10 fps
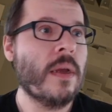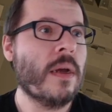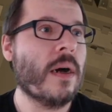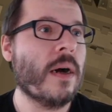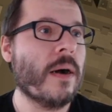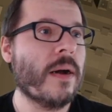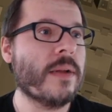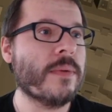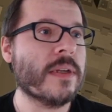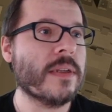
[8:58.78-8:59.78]

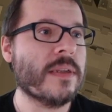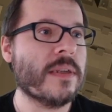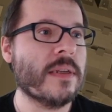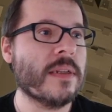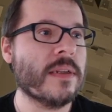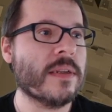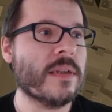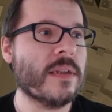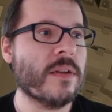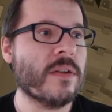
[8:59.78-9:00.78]
And we can see in this
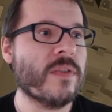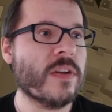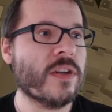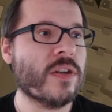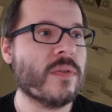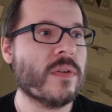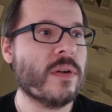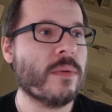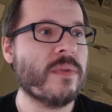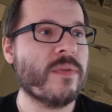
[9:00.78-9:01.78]
notification over
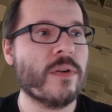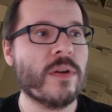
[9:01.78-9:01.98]
here, we've learned